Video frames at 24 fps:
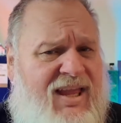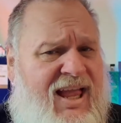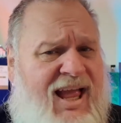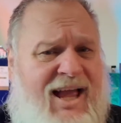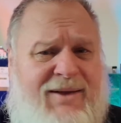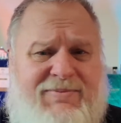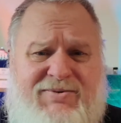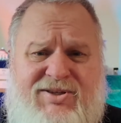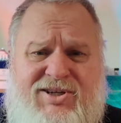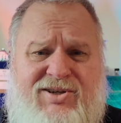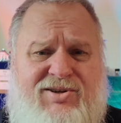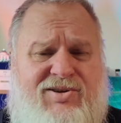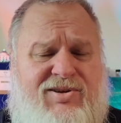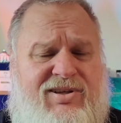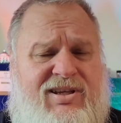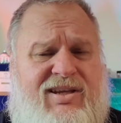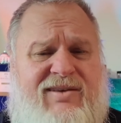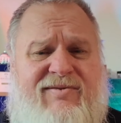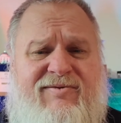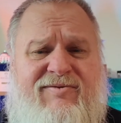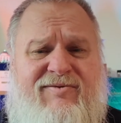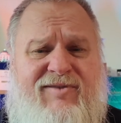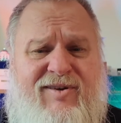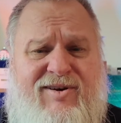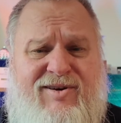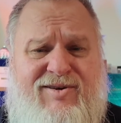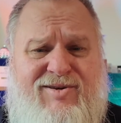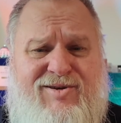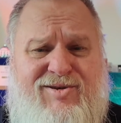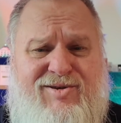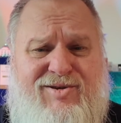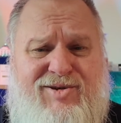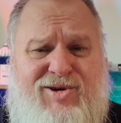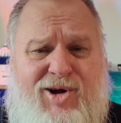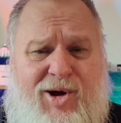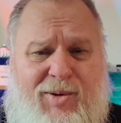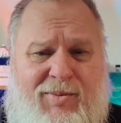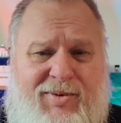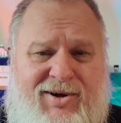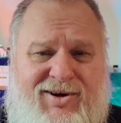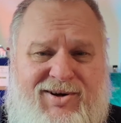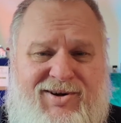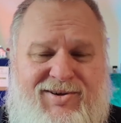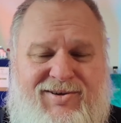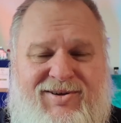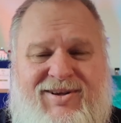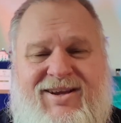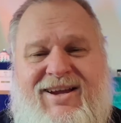Absolutely
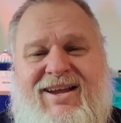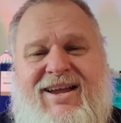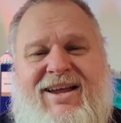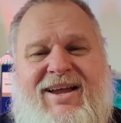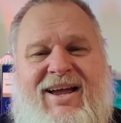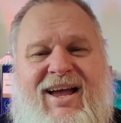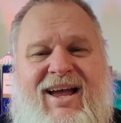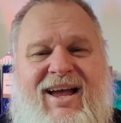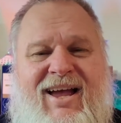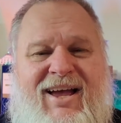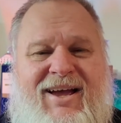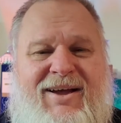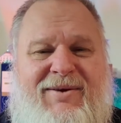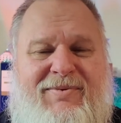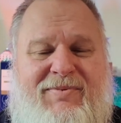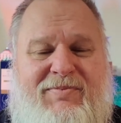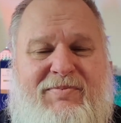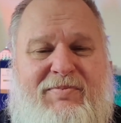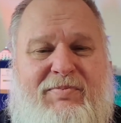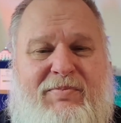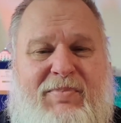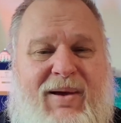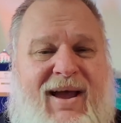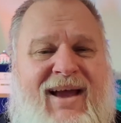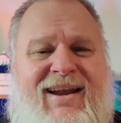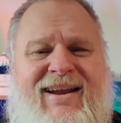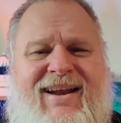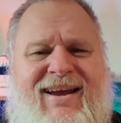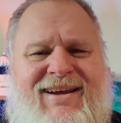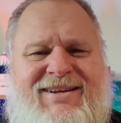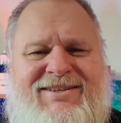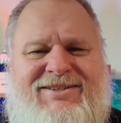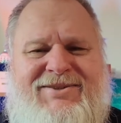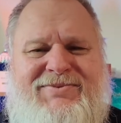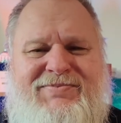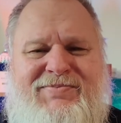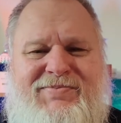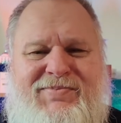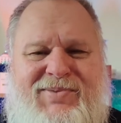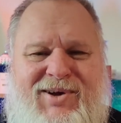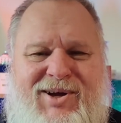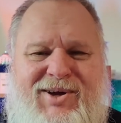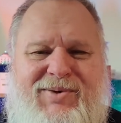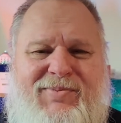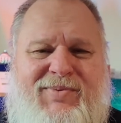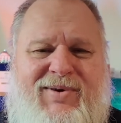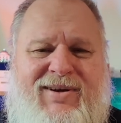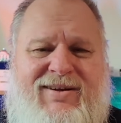phenomenal. Bad Axe
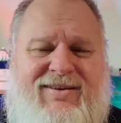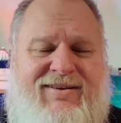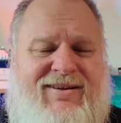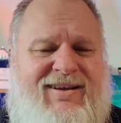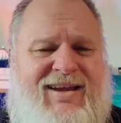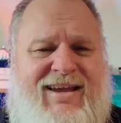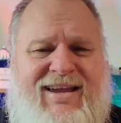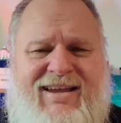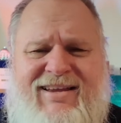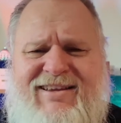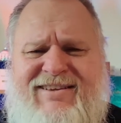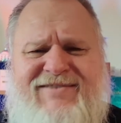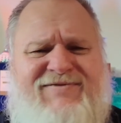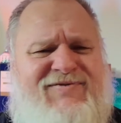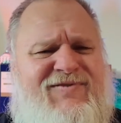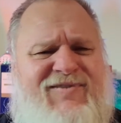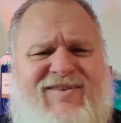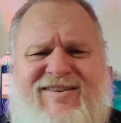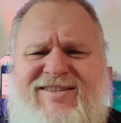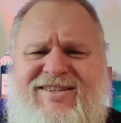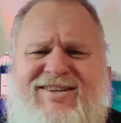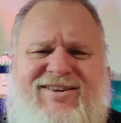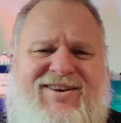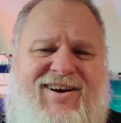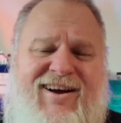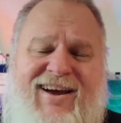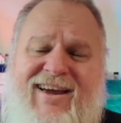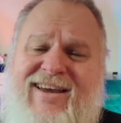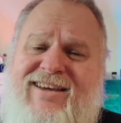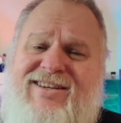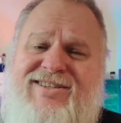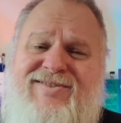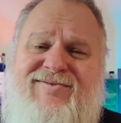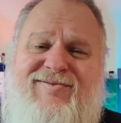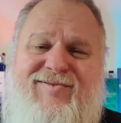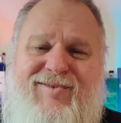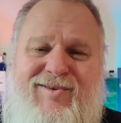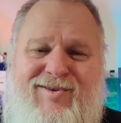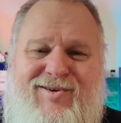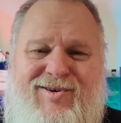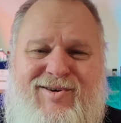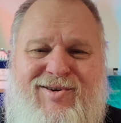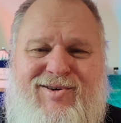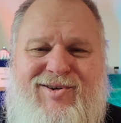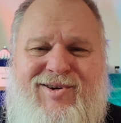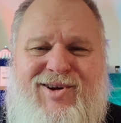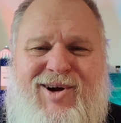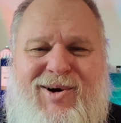Bourbon. This guy is
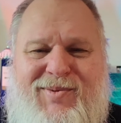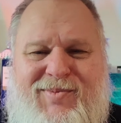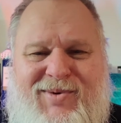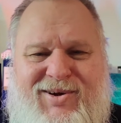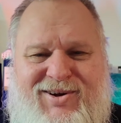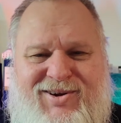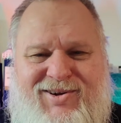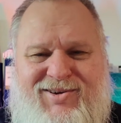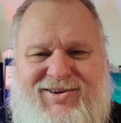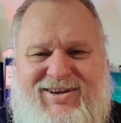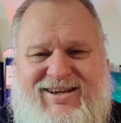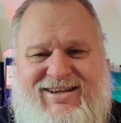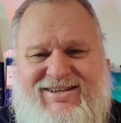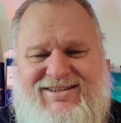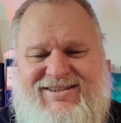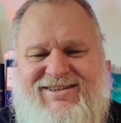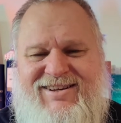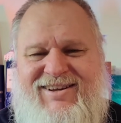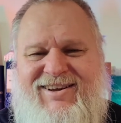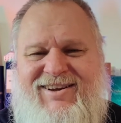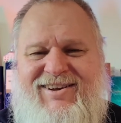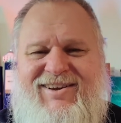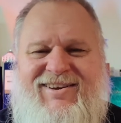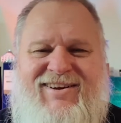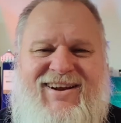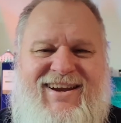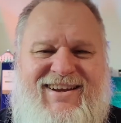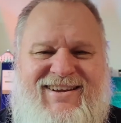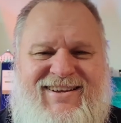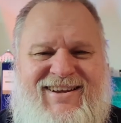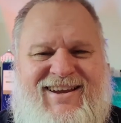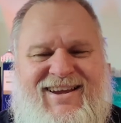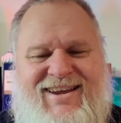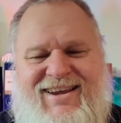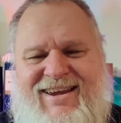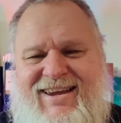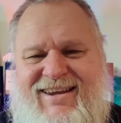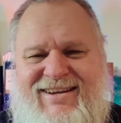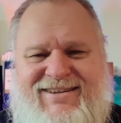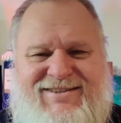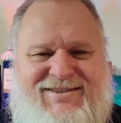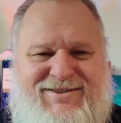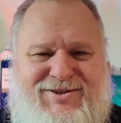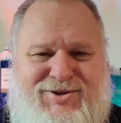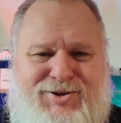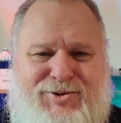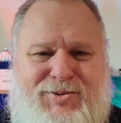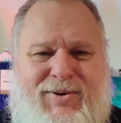phenomenal. He's great. He's
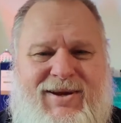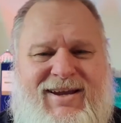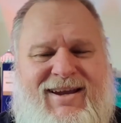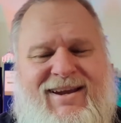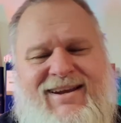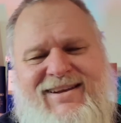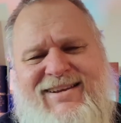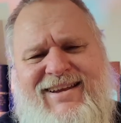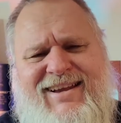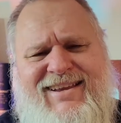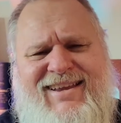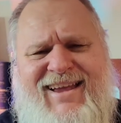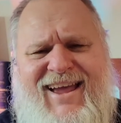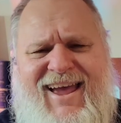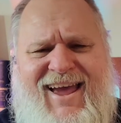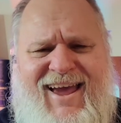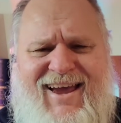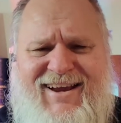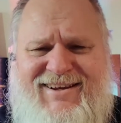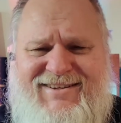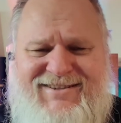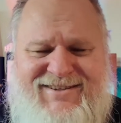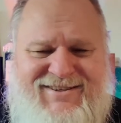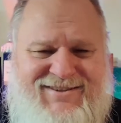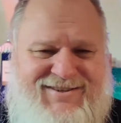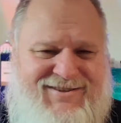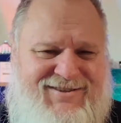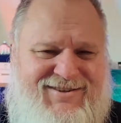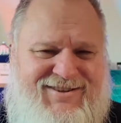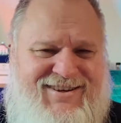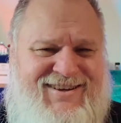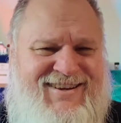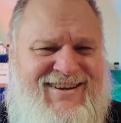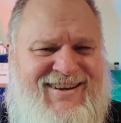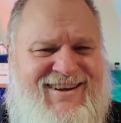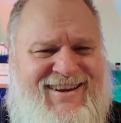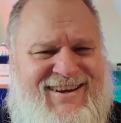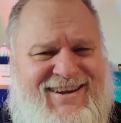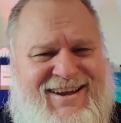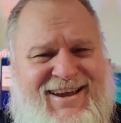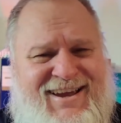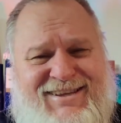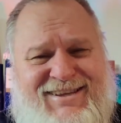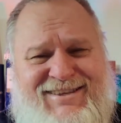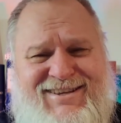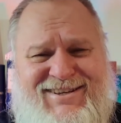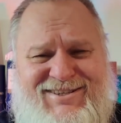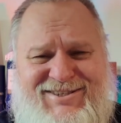swinging that axe,
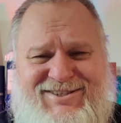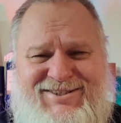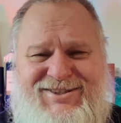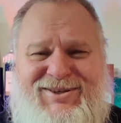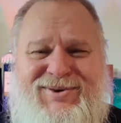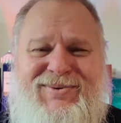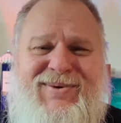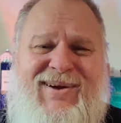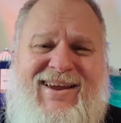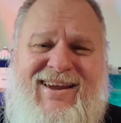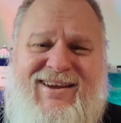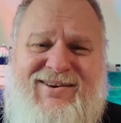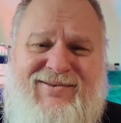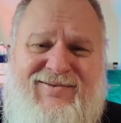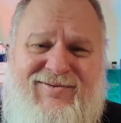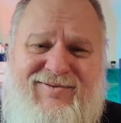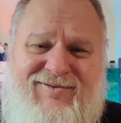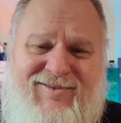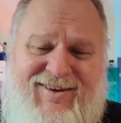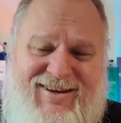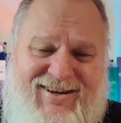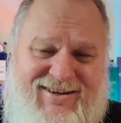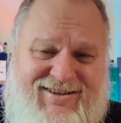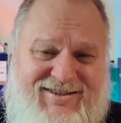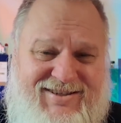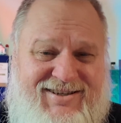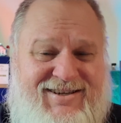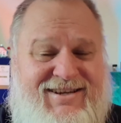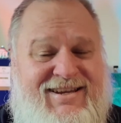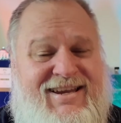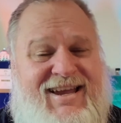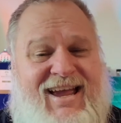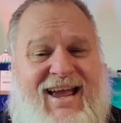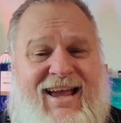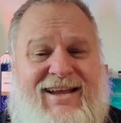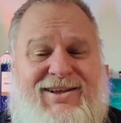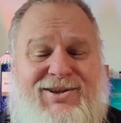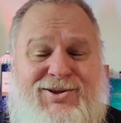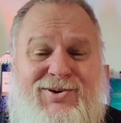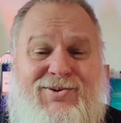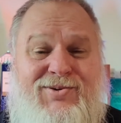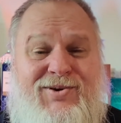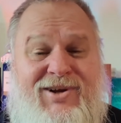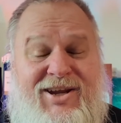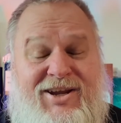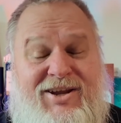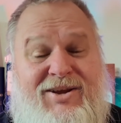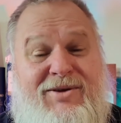destroying things and
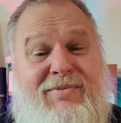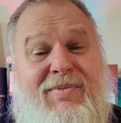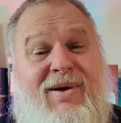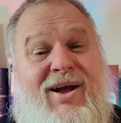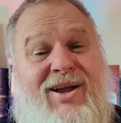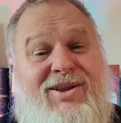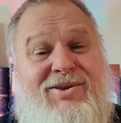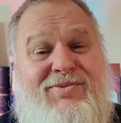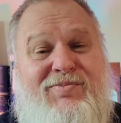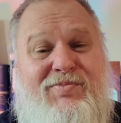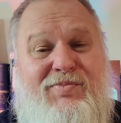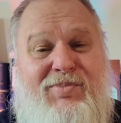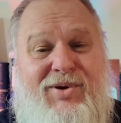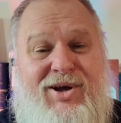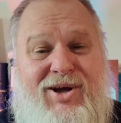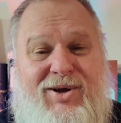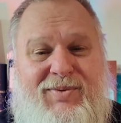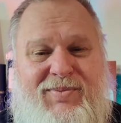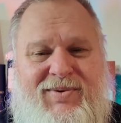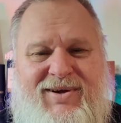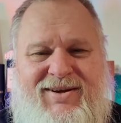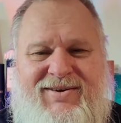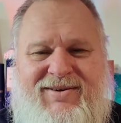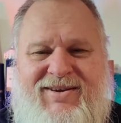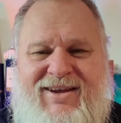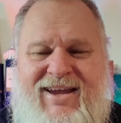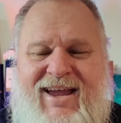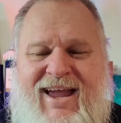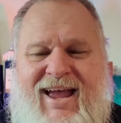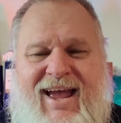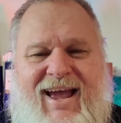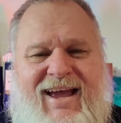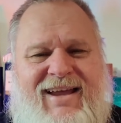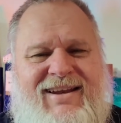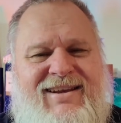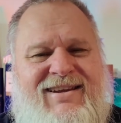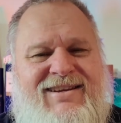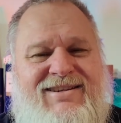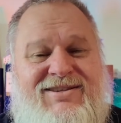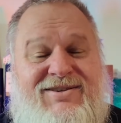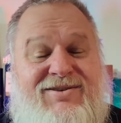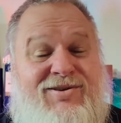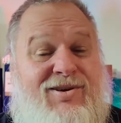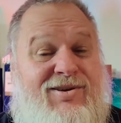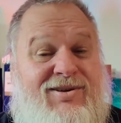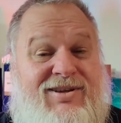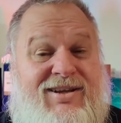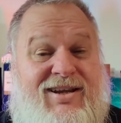talking about bourbon. And he's
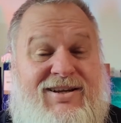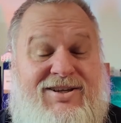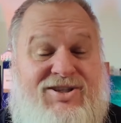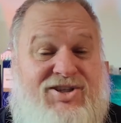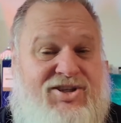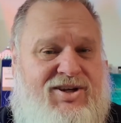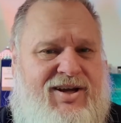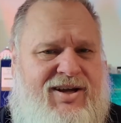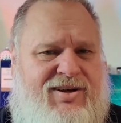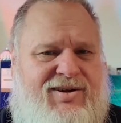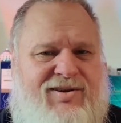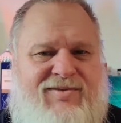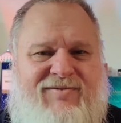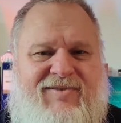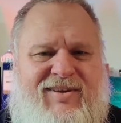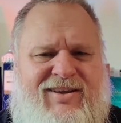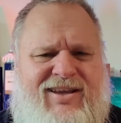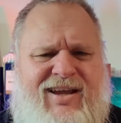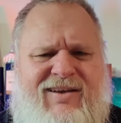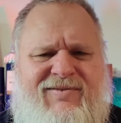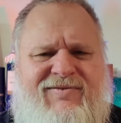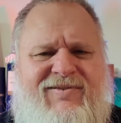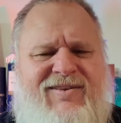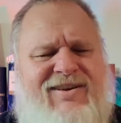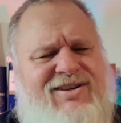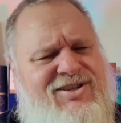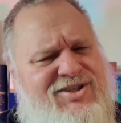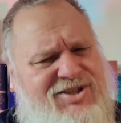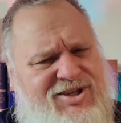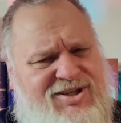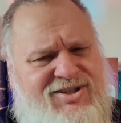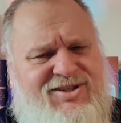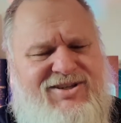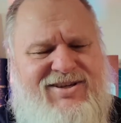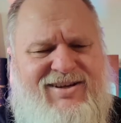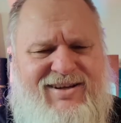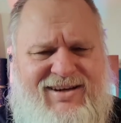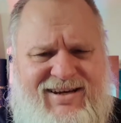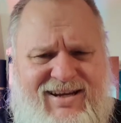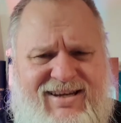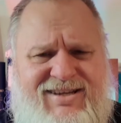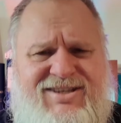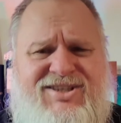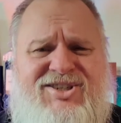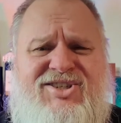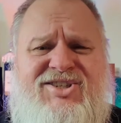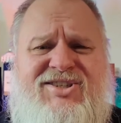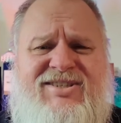got a channel that I think just
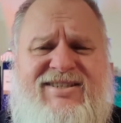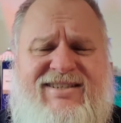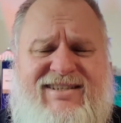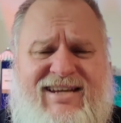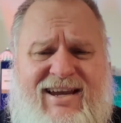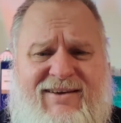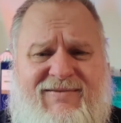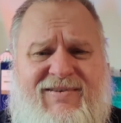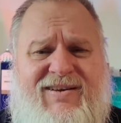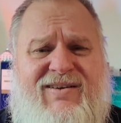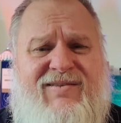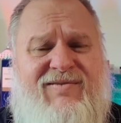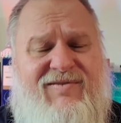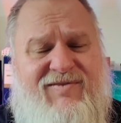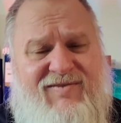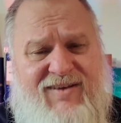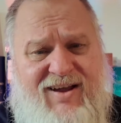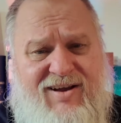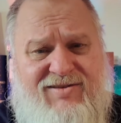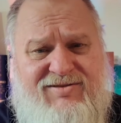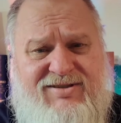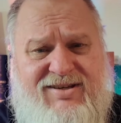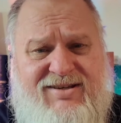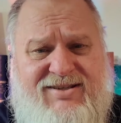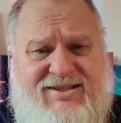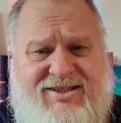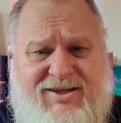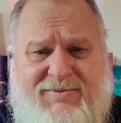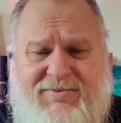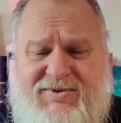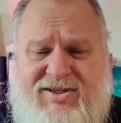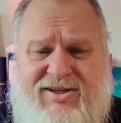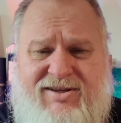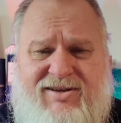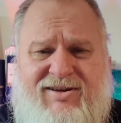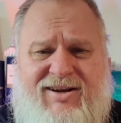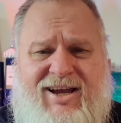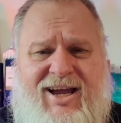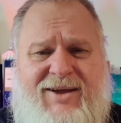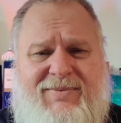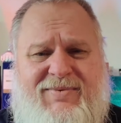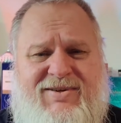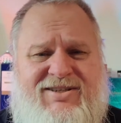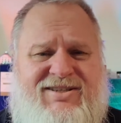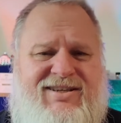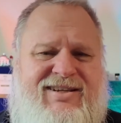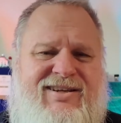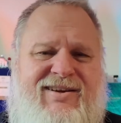reached 7,000
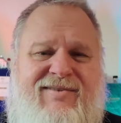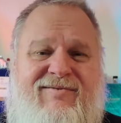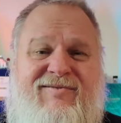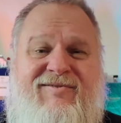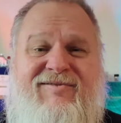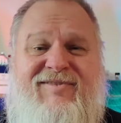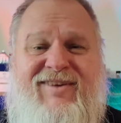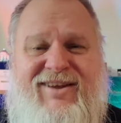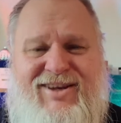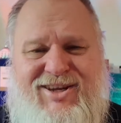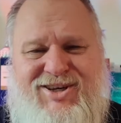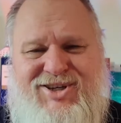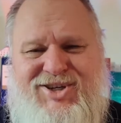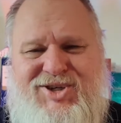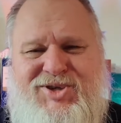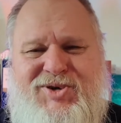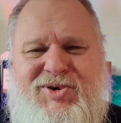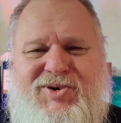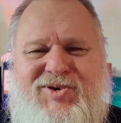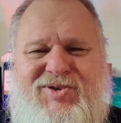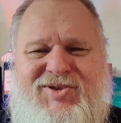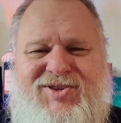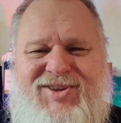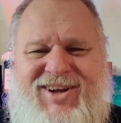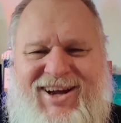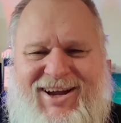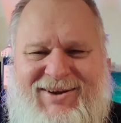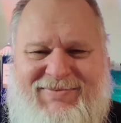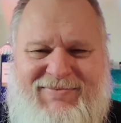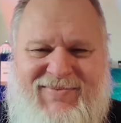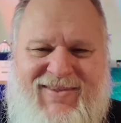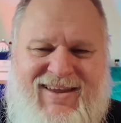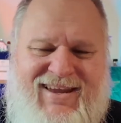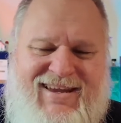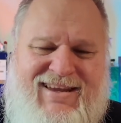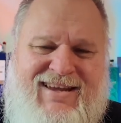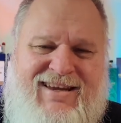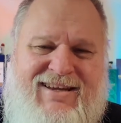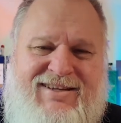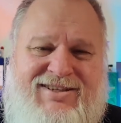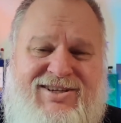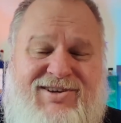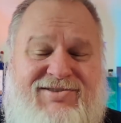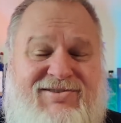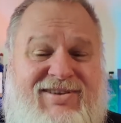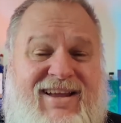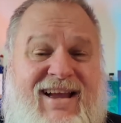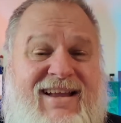subscribers in a very short time.
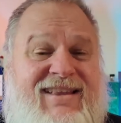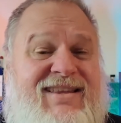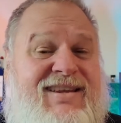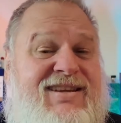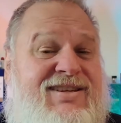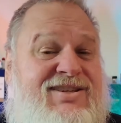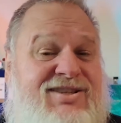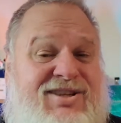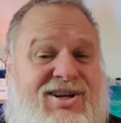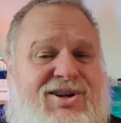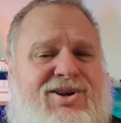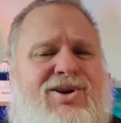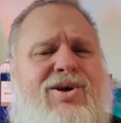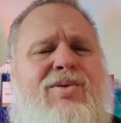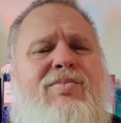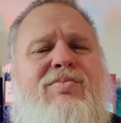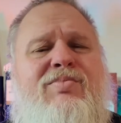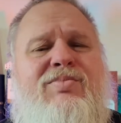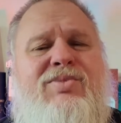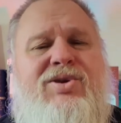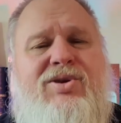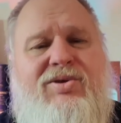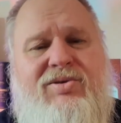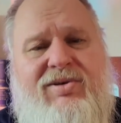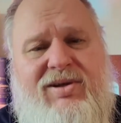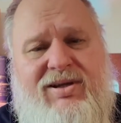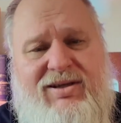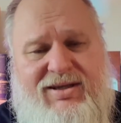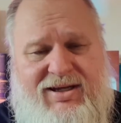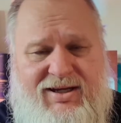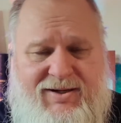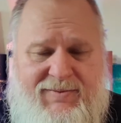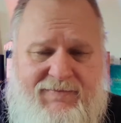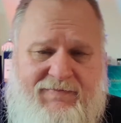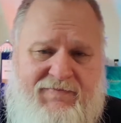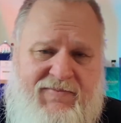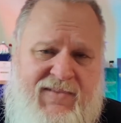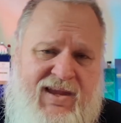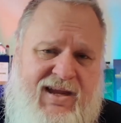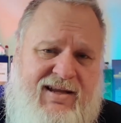So that is the community.